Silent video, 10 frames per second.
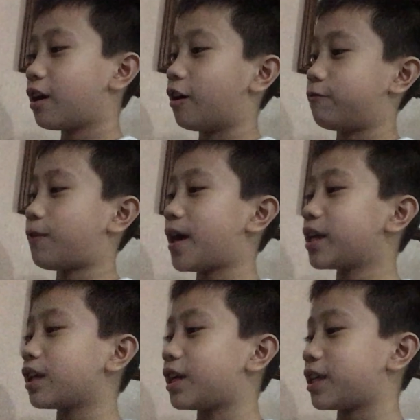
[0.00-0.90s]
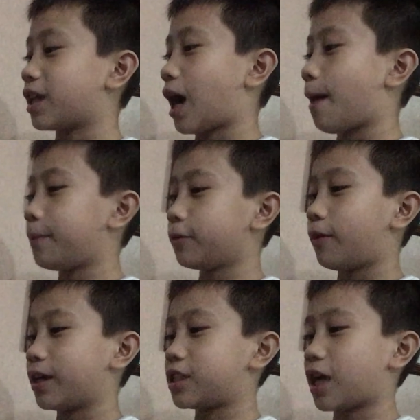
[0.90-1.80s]
And finally, the Apple
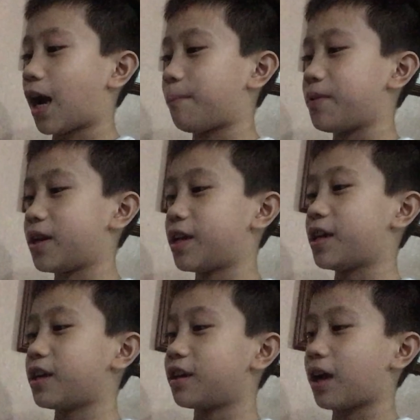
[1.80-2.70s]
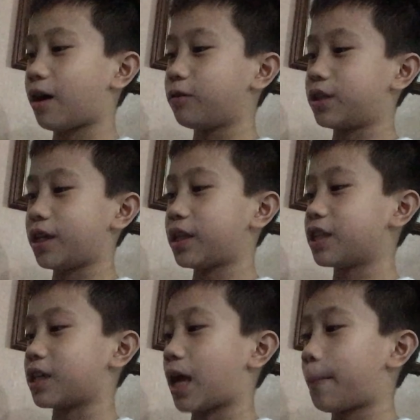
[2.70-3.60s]
Watch app here now
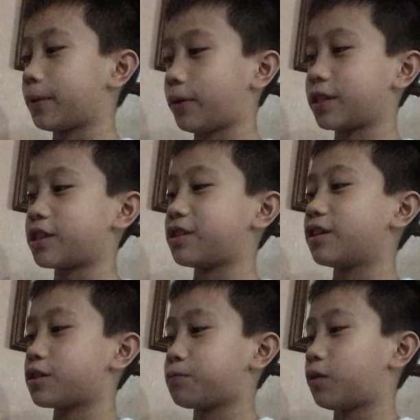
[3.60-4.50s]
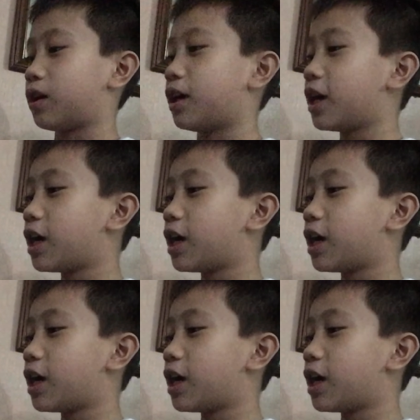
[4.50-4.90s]
details an Apple Watch Series 4